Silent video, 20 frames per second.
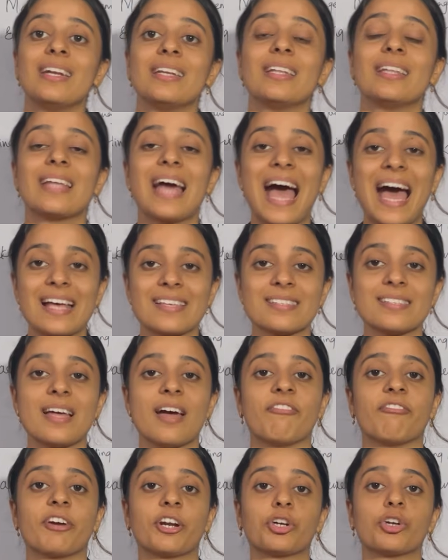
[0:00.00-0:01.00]
has the
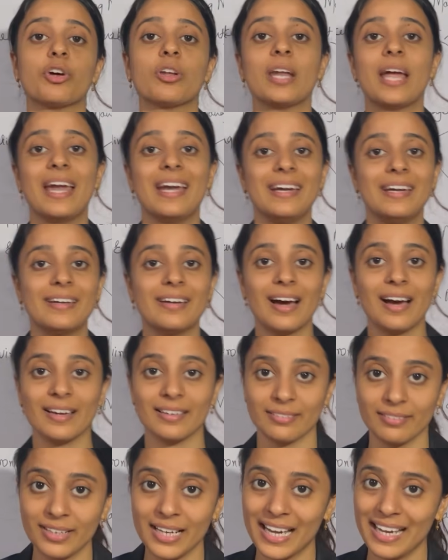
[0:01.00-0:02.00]
effect on
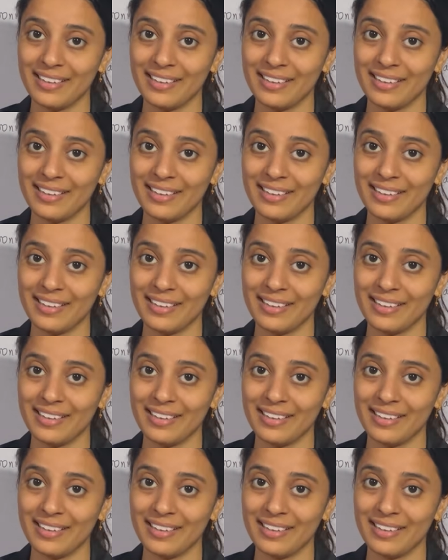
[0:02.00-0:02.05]
entire